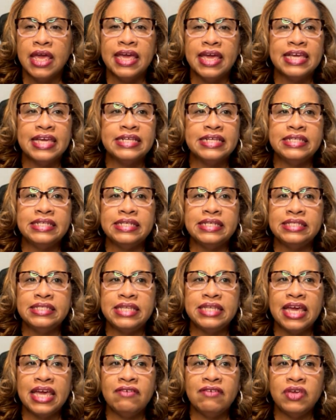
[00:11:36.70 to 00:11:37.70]
Is it
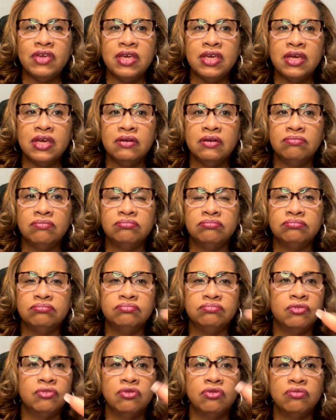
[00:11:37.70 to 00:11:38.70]
saving
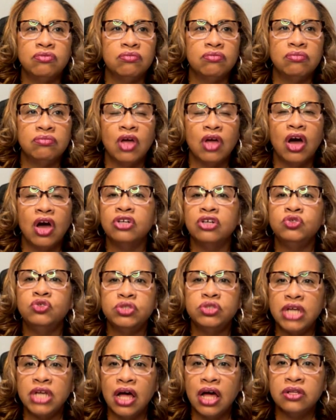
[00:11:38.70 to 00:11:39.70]

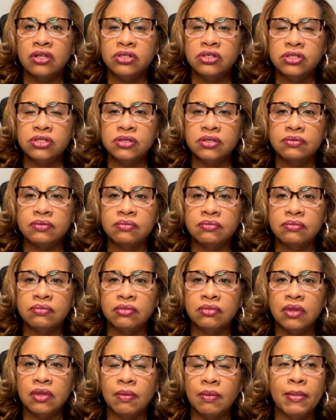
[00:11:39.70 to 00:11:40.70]
$100?
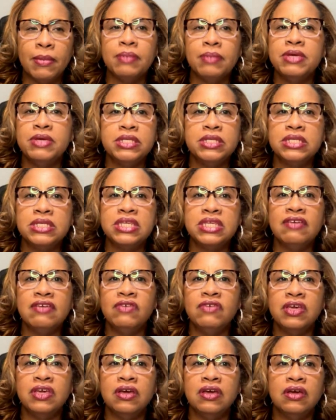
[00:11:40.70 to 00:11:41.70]
Maybe it's
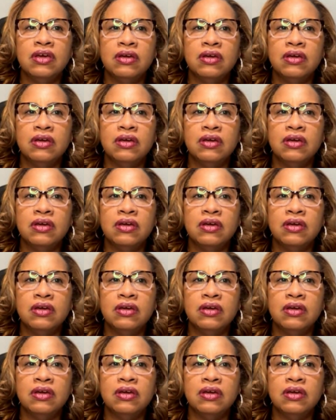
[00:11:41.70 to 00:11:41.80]
saving